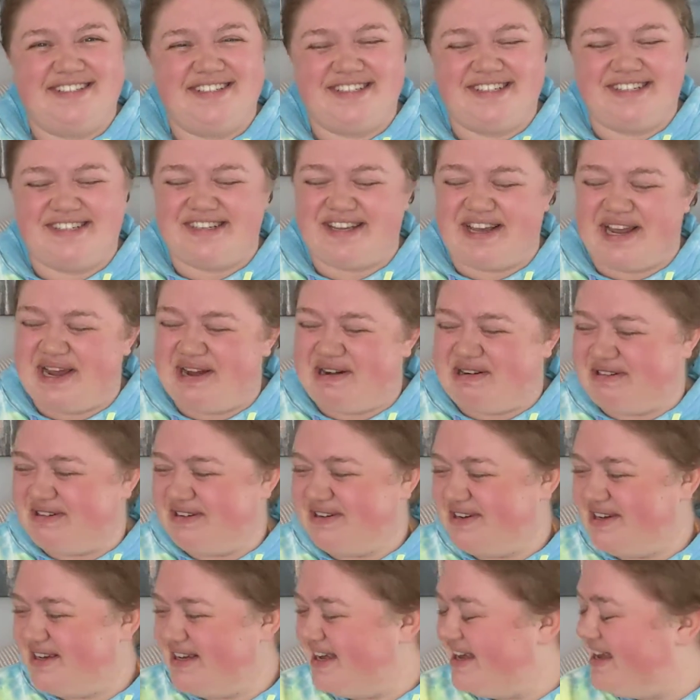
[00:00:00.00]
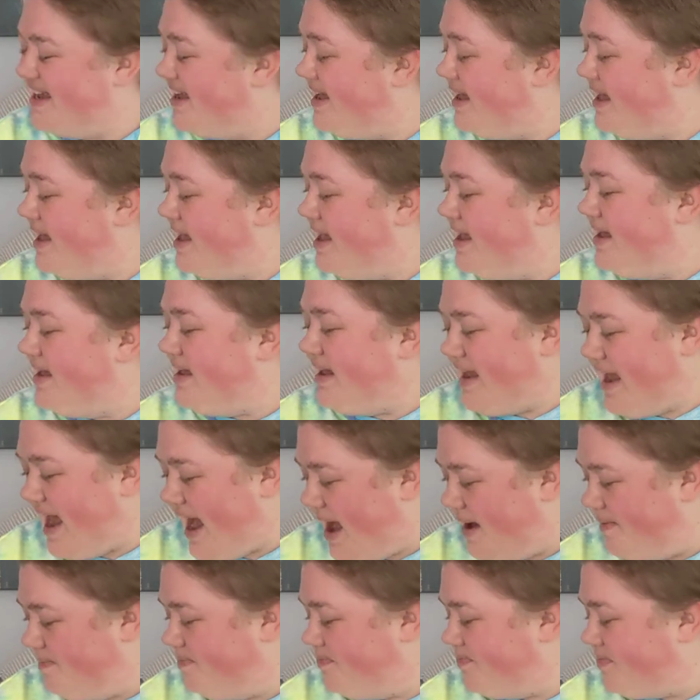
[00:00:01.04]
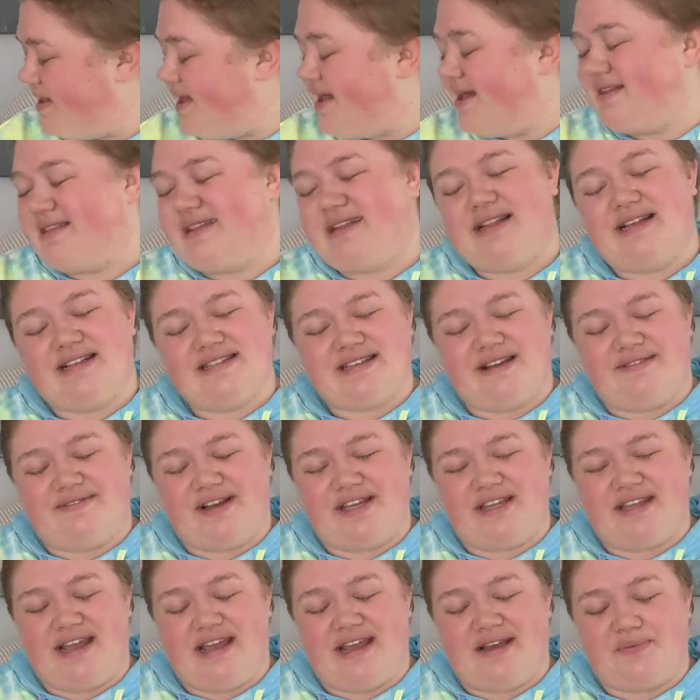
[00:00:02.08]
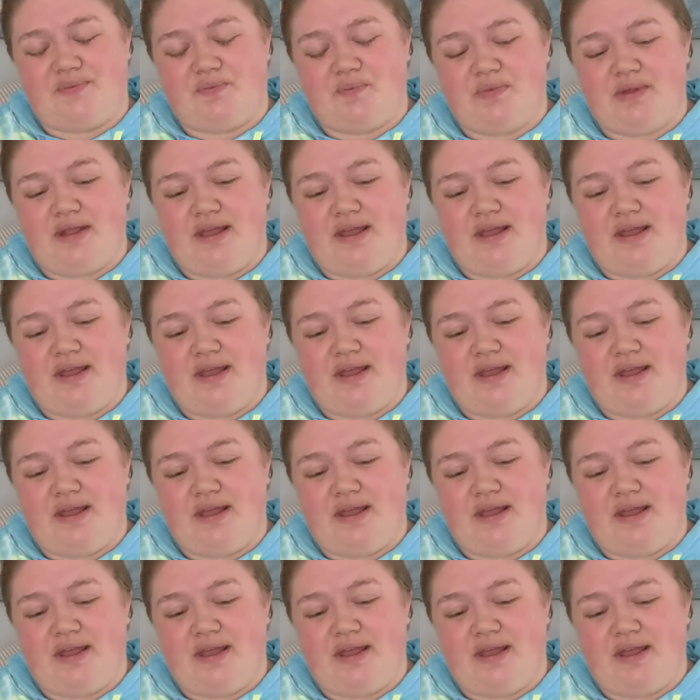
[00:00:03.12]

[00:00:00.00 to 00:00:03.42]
So yeah, I think that's everything.